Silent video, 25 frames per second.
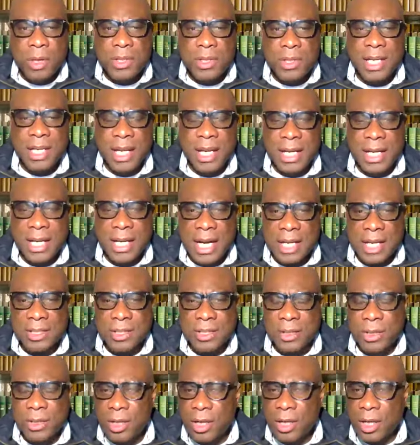Most
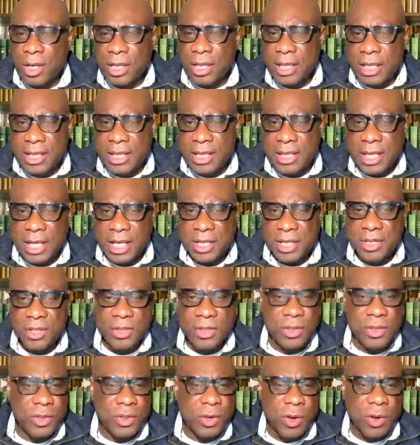international
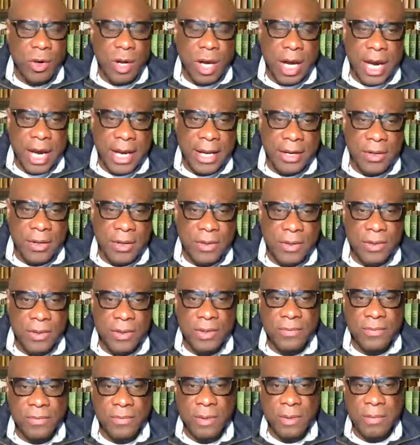organizations, or
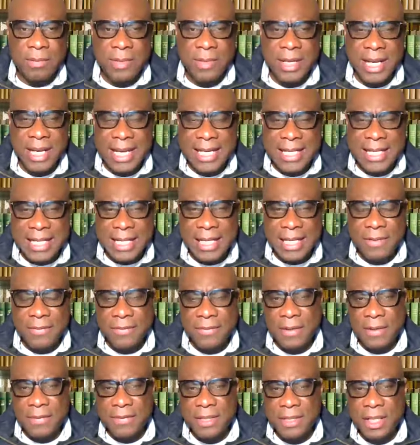IOs, from
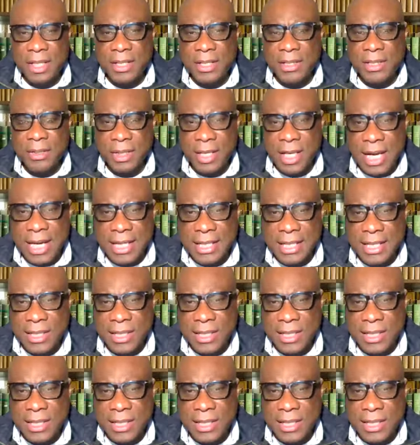1815 to